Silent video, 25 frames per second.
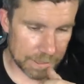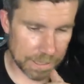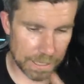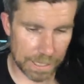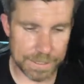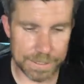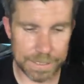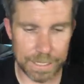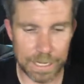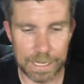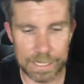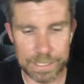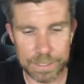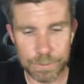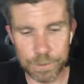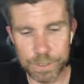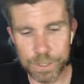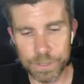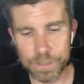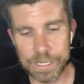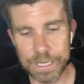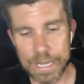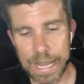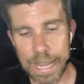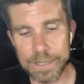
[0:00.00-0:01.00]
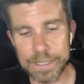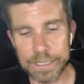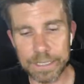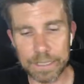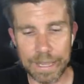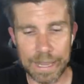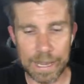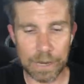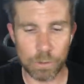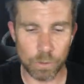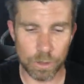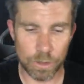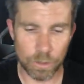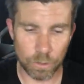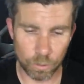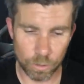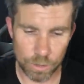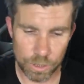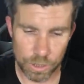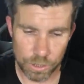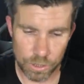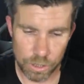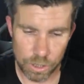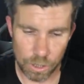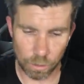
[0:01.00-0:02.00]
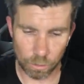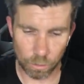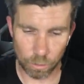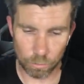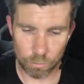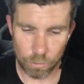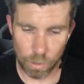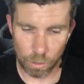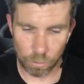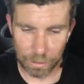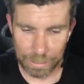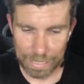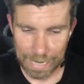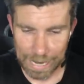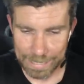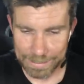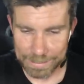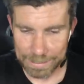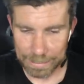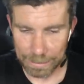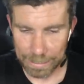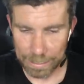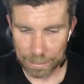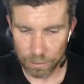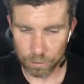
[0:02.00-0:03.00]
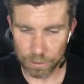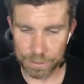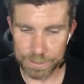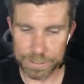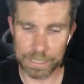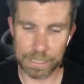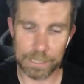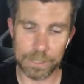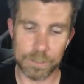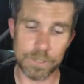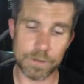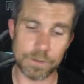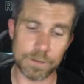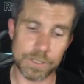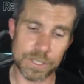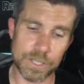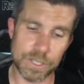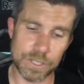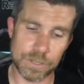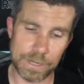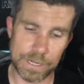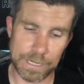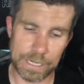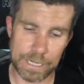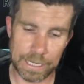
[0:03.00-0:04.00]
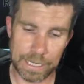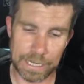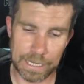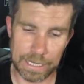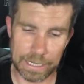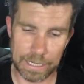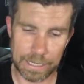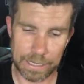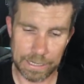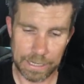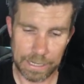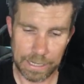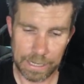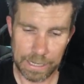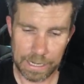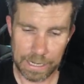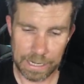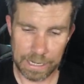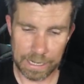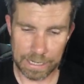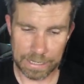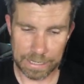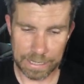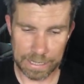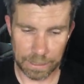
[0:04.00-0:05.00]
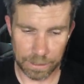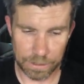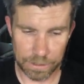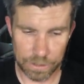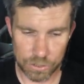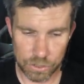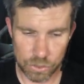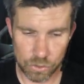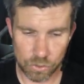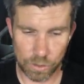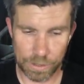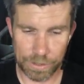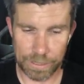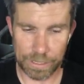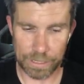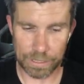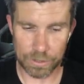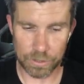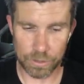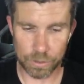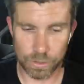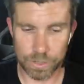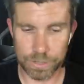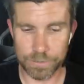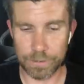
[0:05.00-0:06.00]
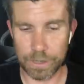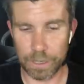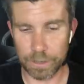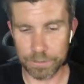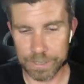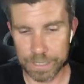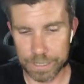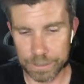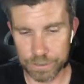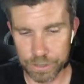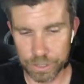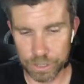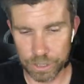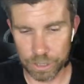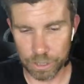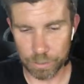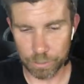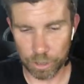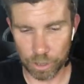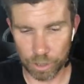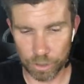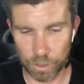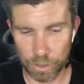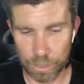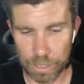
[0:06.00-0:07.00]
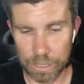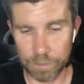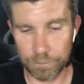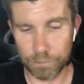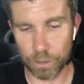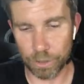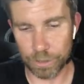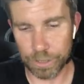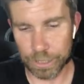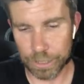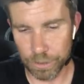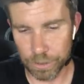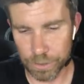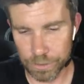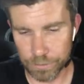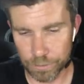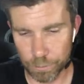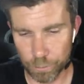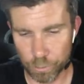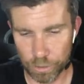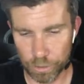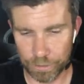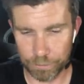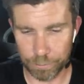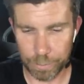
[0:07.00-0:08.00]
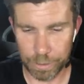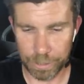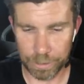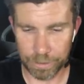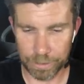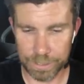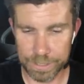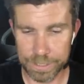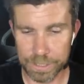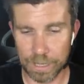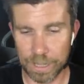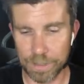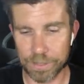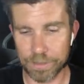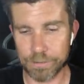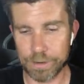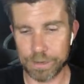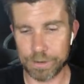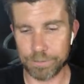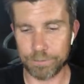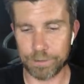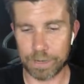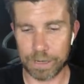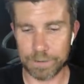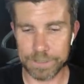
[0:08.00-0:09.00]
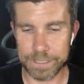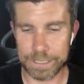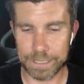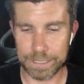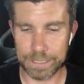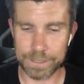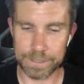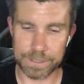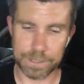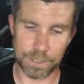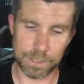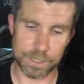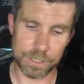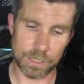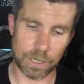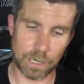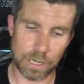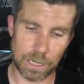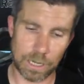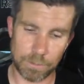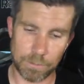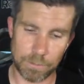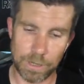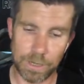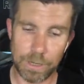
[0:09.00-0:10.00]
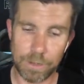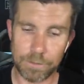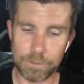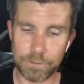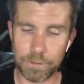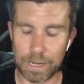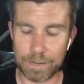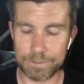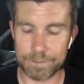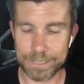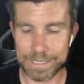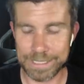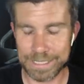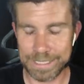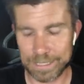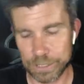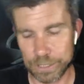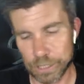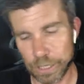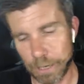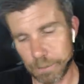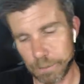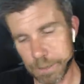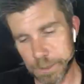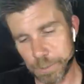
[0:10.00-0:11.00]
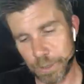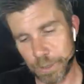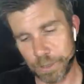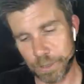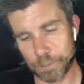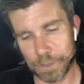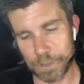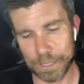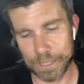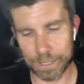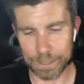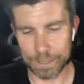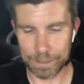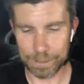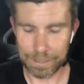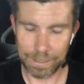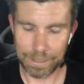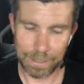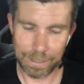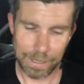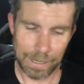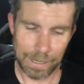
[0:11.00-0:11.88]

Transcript: Jay's asked, when using anti-lag with launch control or rolling anti-lag on a daily driven street car, can it destroy the exhaust valves and turbo if only used for brief periods, like 3 to 5 seconds at a time, 5 to 10 times per week?